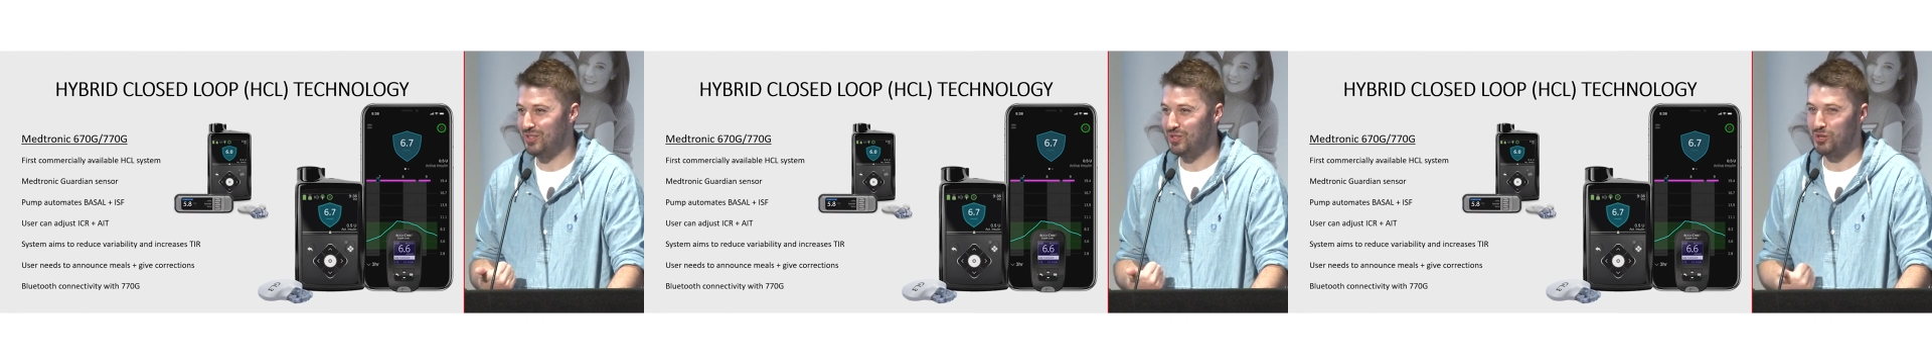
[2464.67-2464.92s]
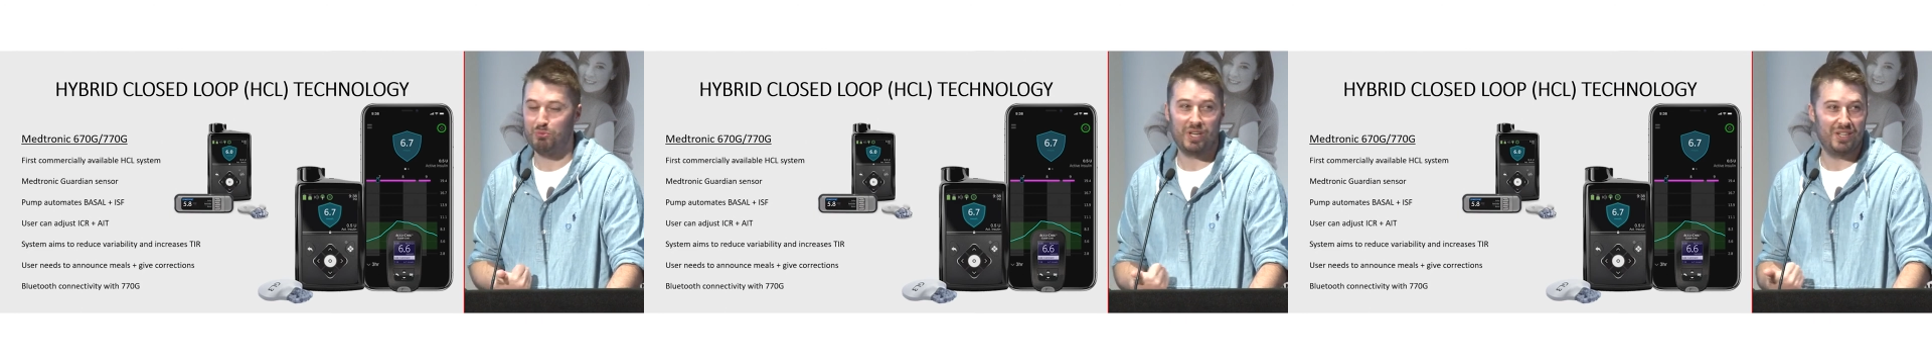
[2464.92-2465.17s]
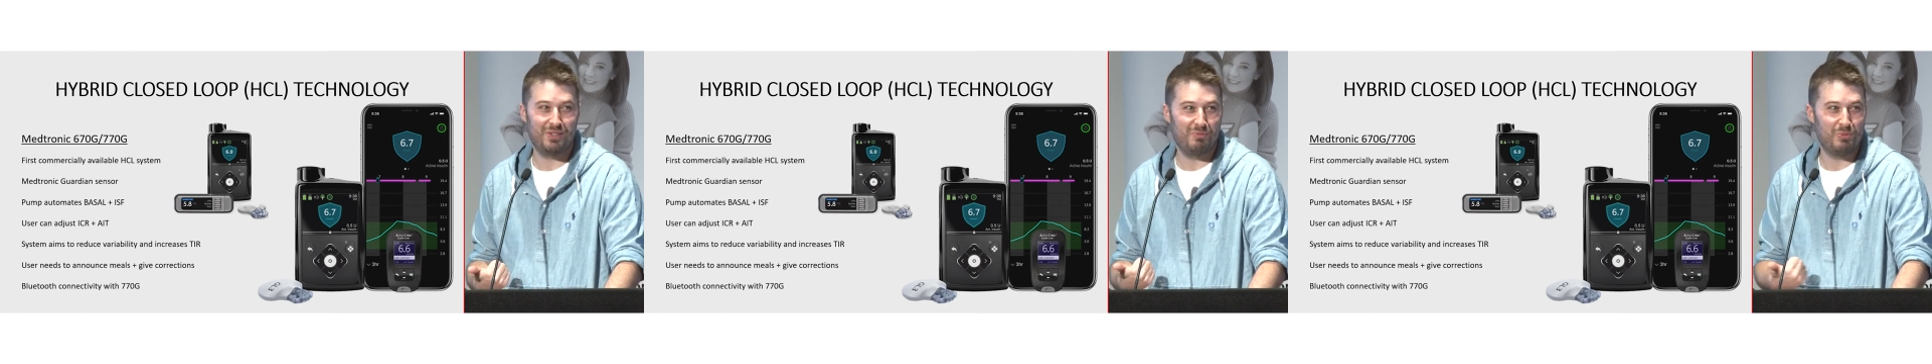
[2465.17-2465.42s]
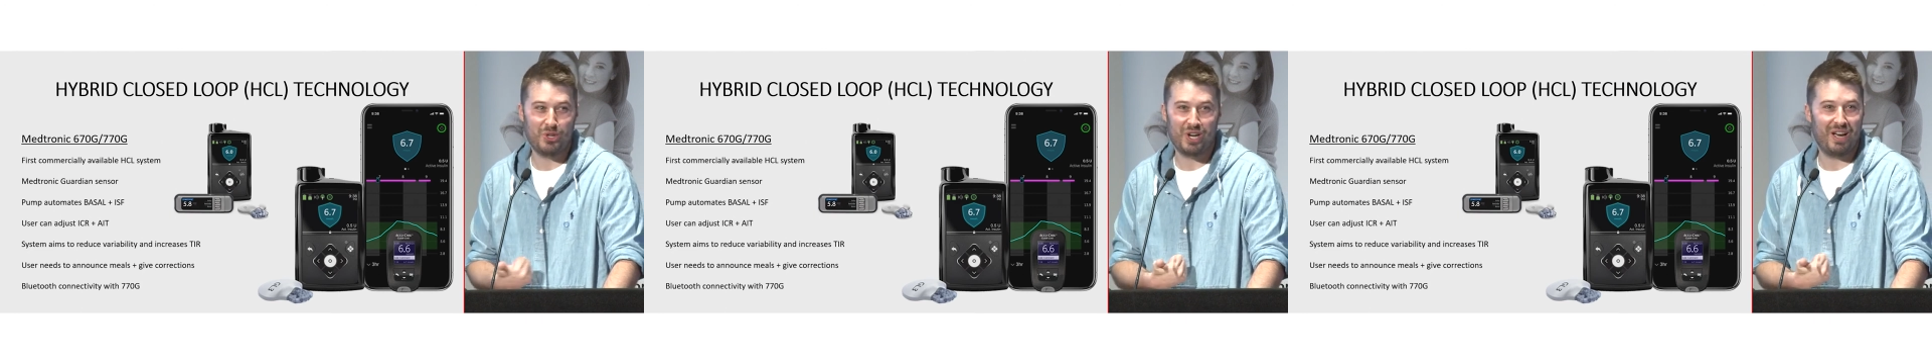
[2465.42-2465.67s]
So kids,
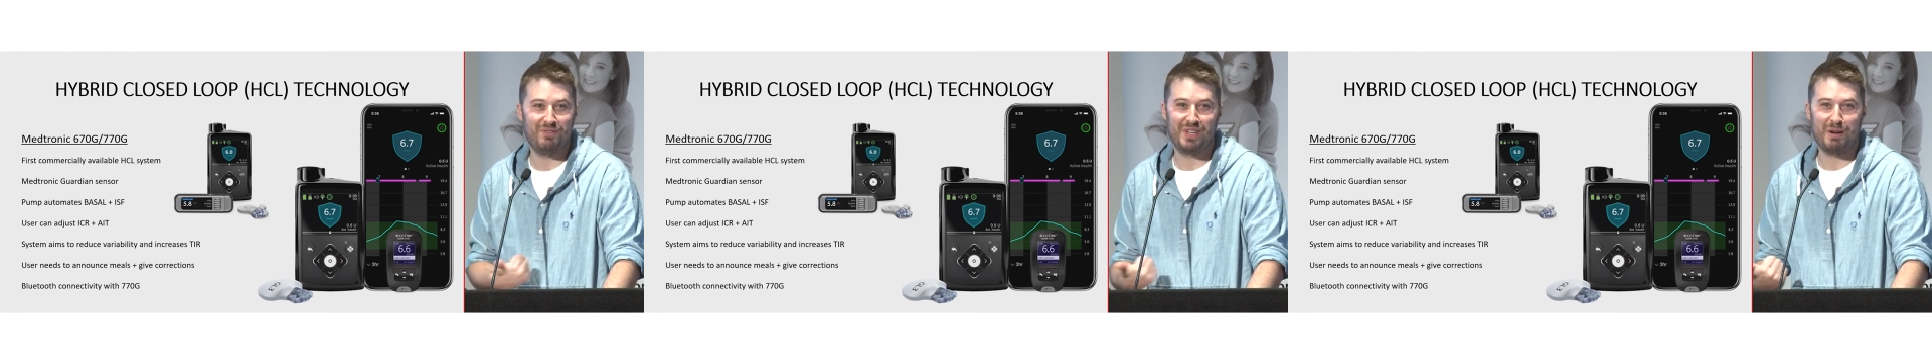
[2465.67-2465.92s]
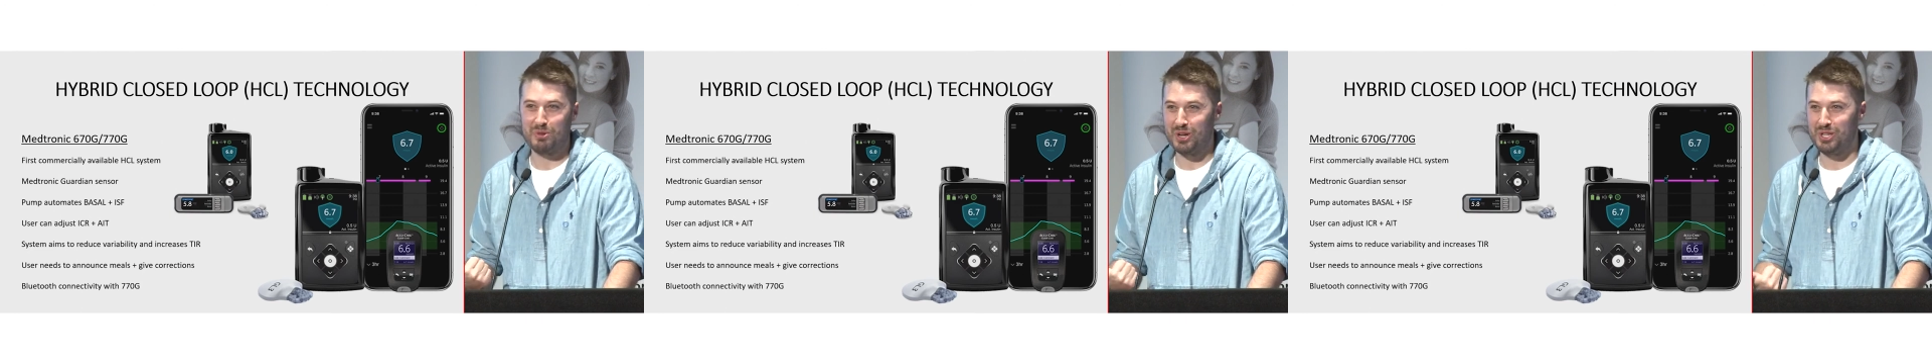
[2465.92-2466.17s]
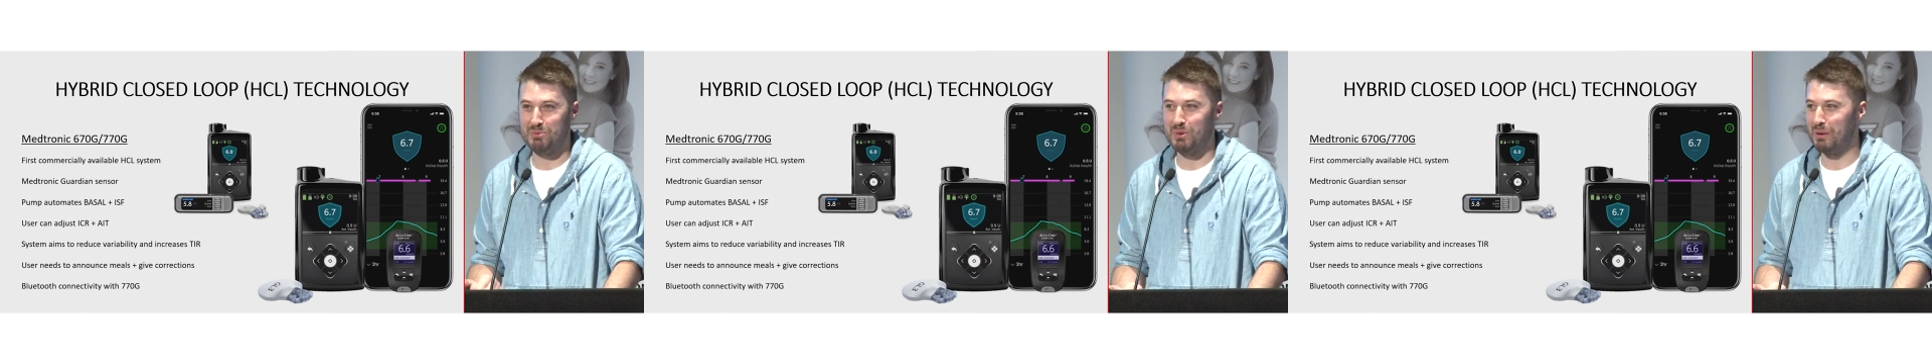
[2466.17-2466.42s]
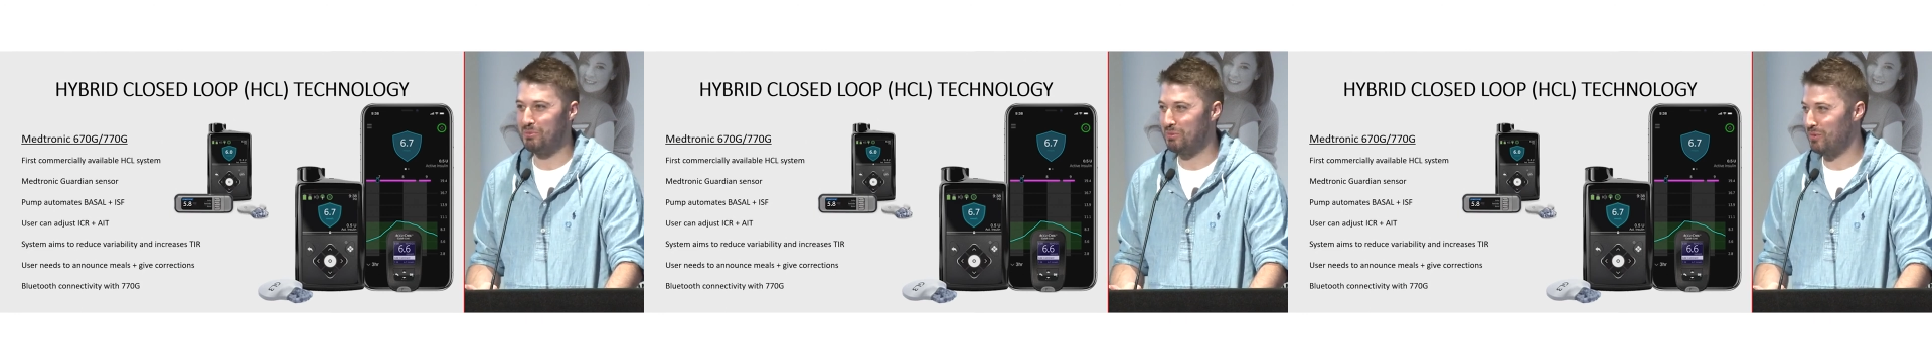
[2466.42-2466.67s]
we don't have to upload your
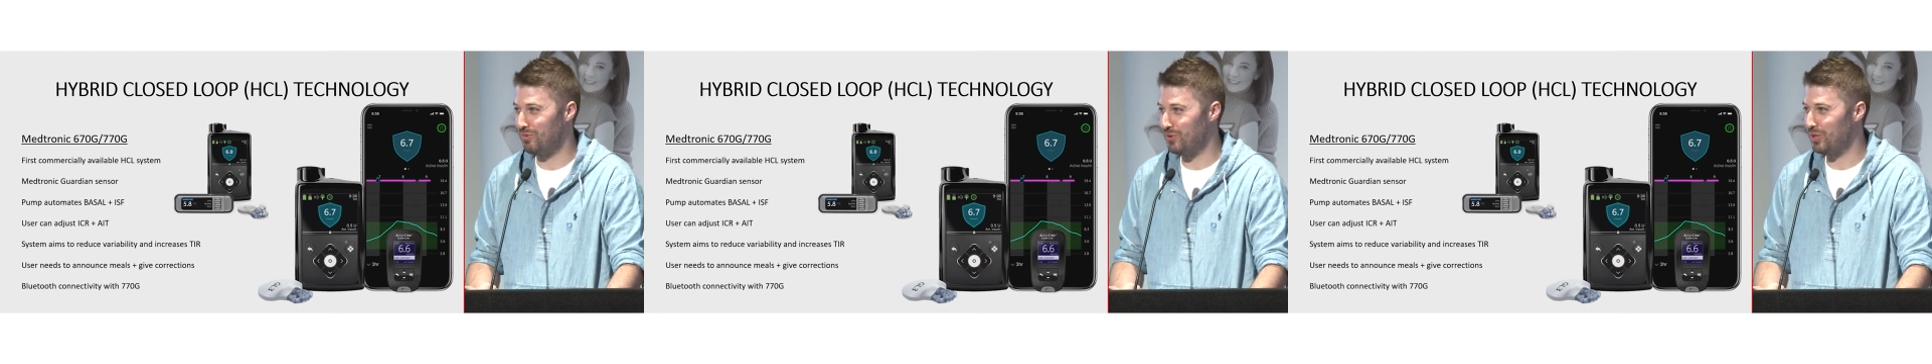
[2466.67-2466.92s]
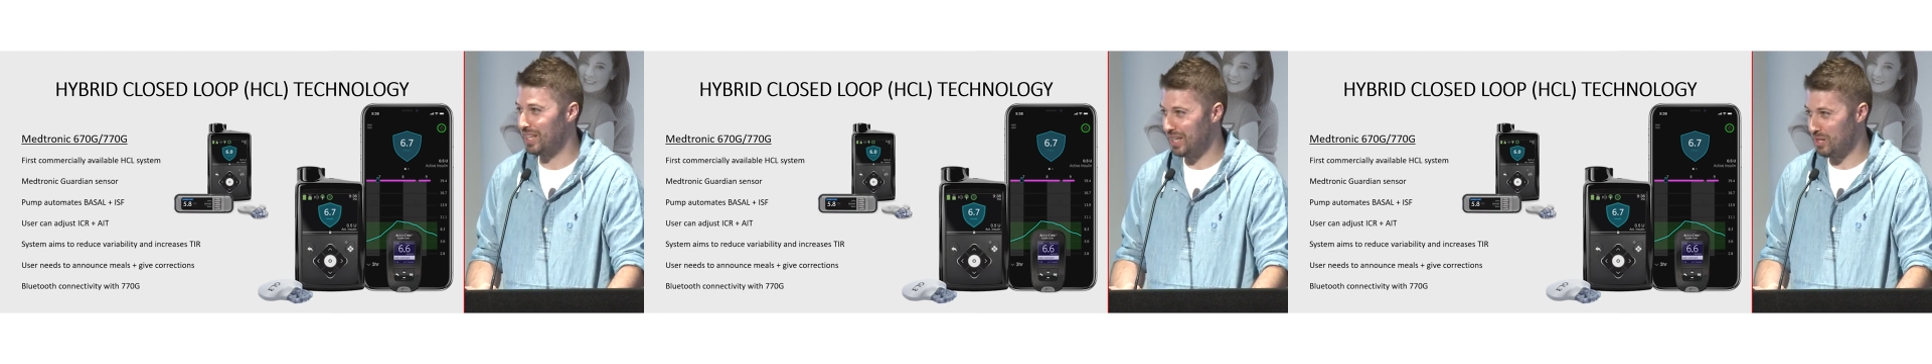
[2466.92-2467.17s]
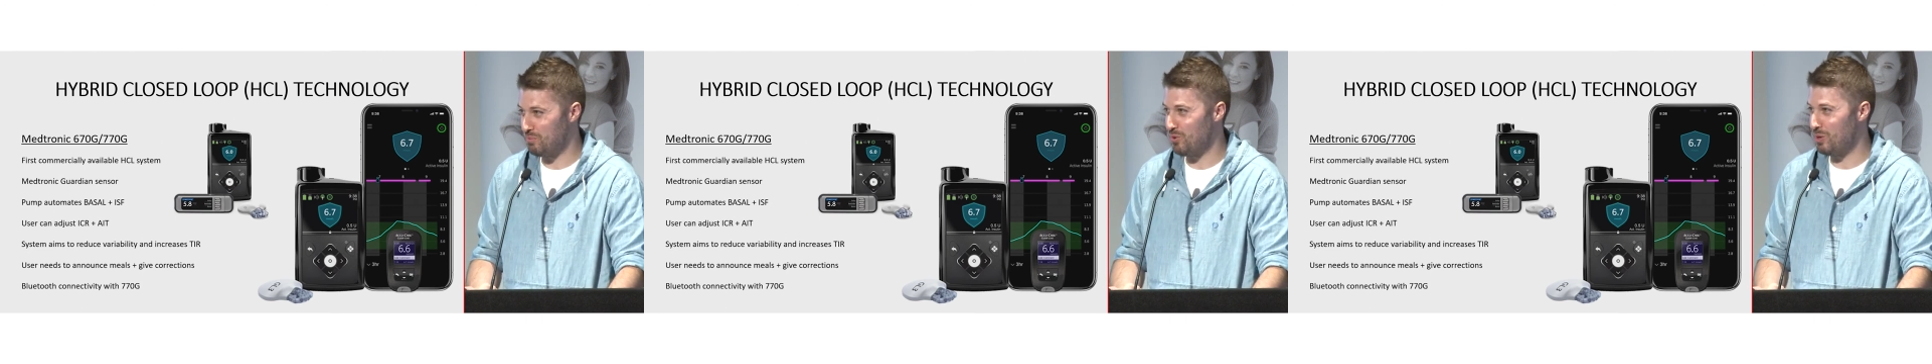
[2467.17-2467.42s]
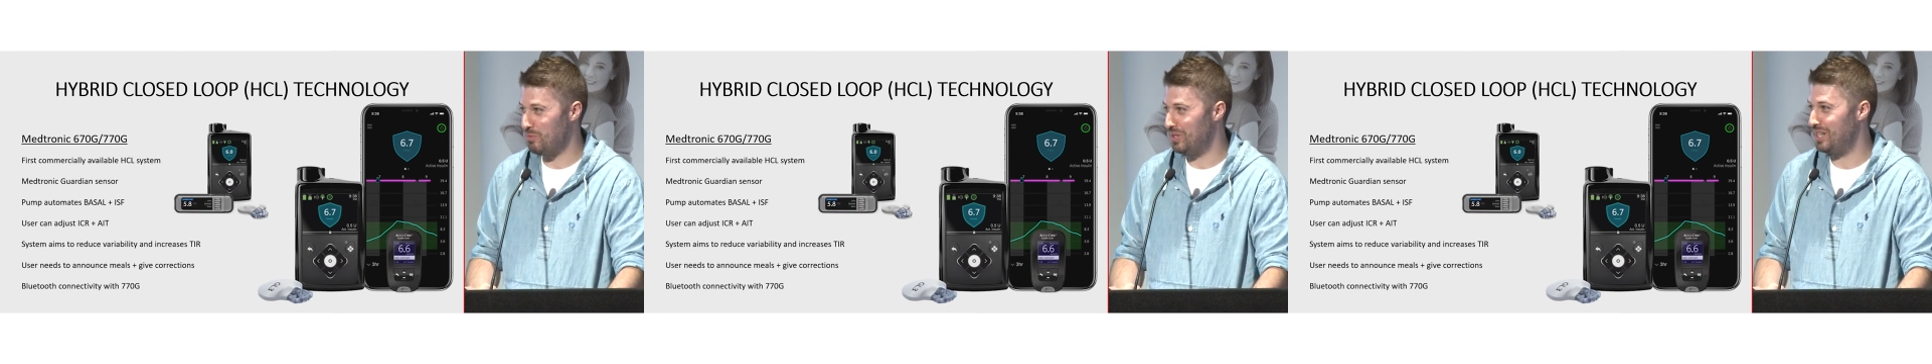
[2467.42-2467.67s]
pumps before clinic
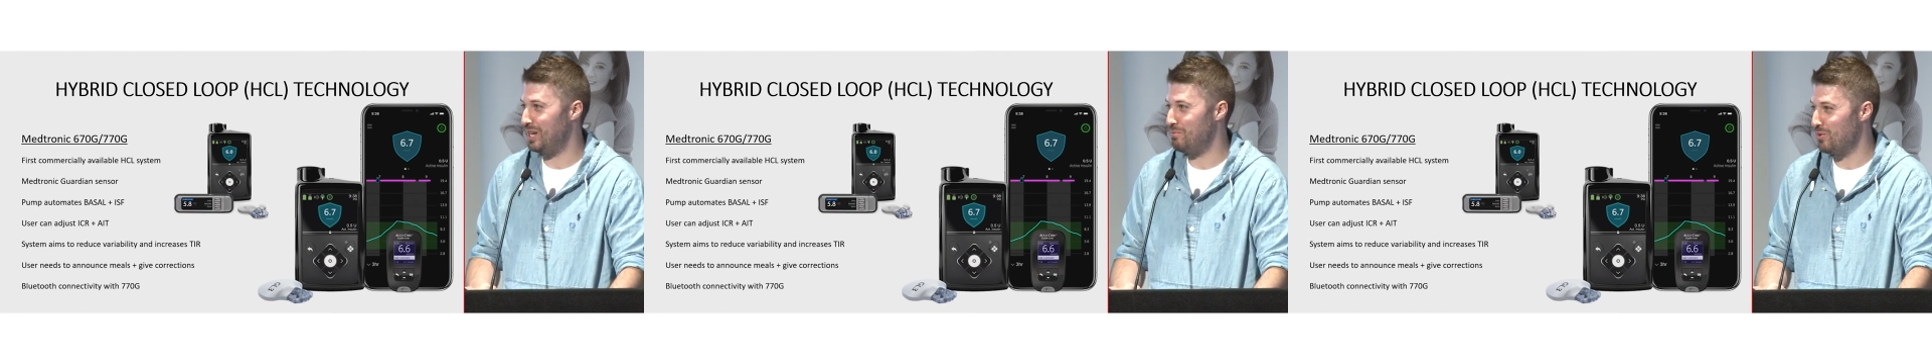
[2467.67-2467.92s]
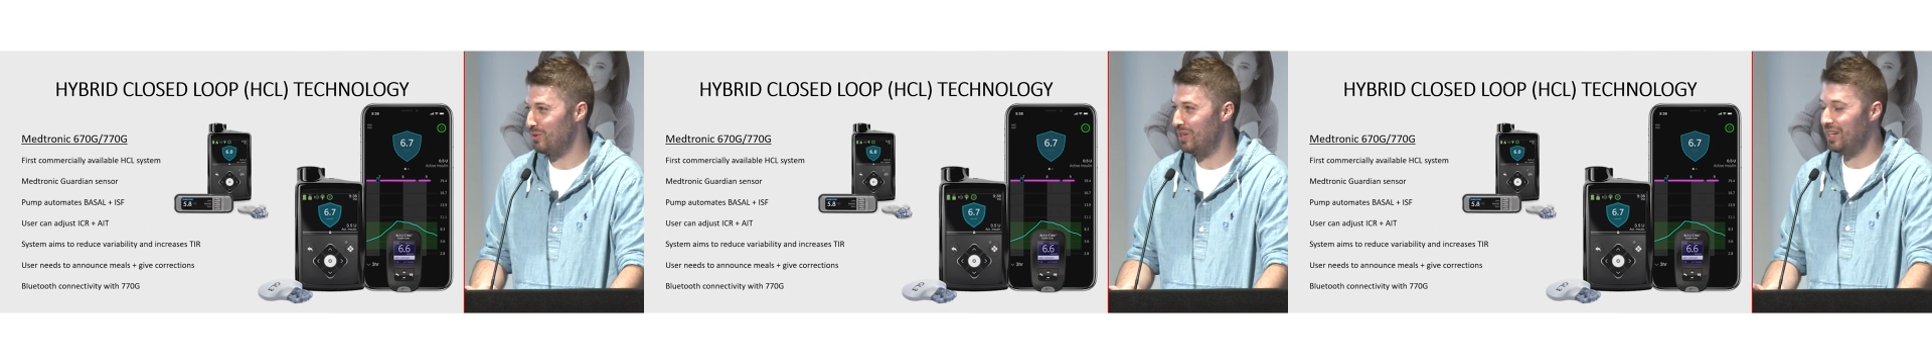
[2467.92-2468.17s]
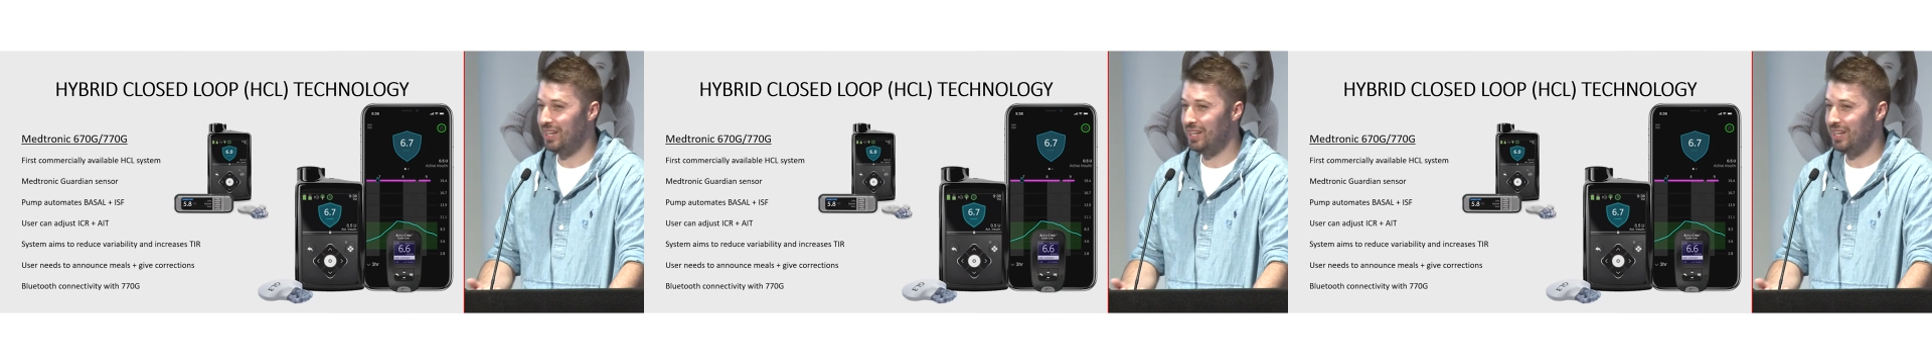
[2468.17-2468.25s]
appointments anymore.